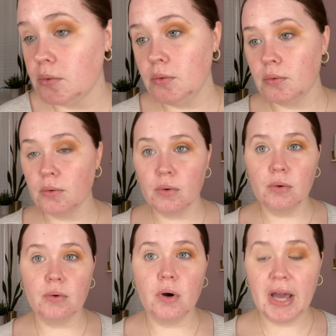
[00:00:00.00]

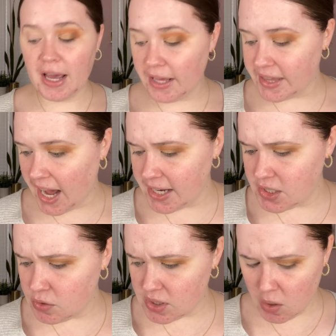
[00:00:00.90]
Ooh, okay, I like that. I
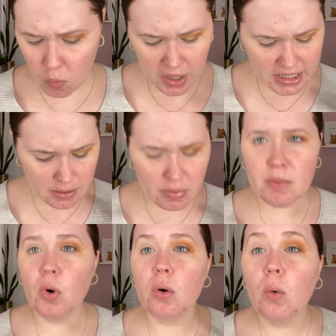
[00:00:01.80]
do still want it to be
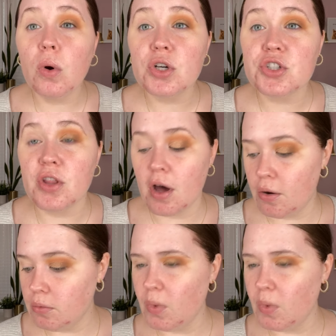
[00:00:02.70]
more orange though.